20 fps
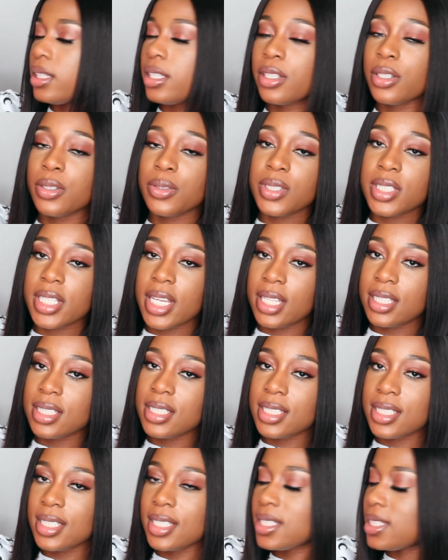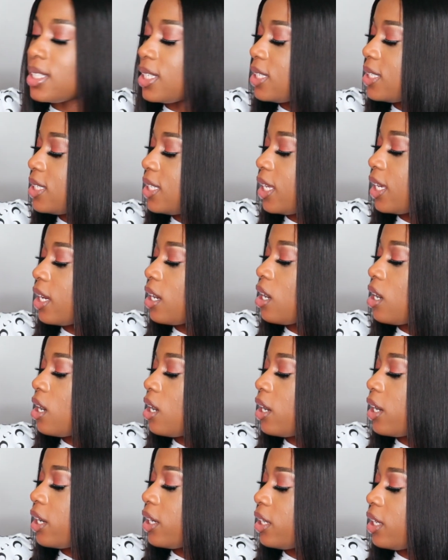the authenticity
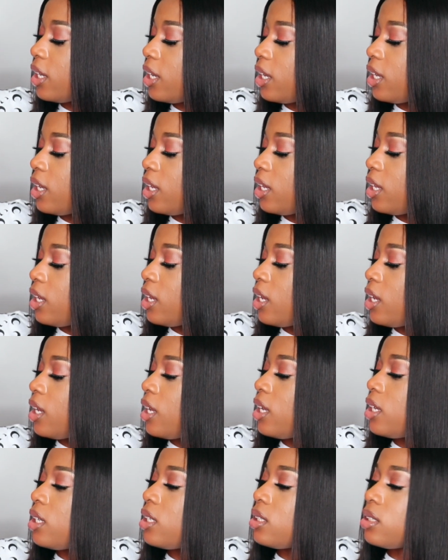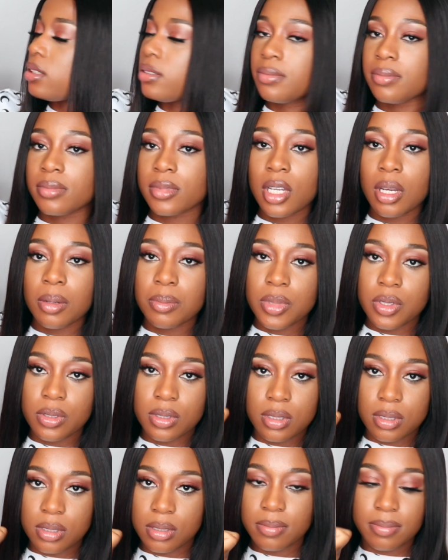card comes
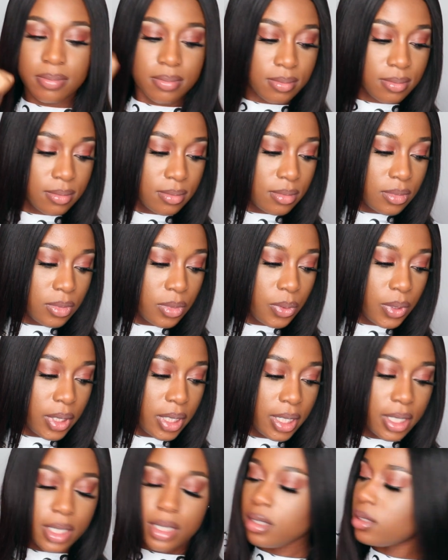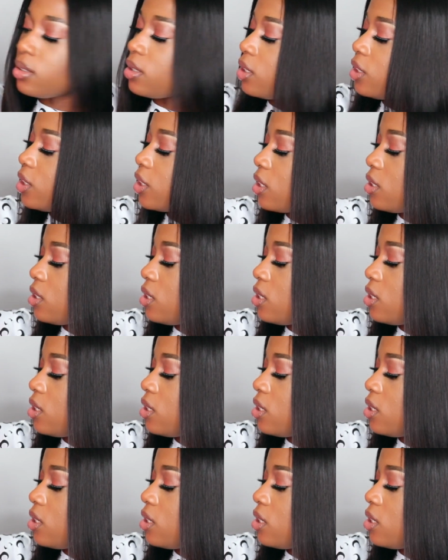with it, as you can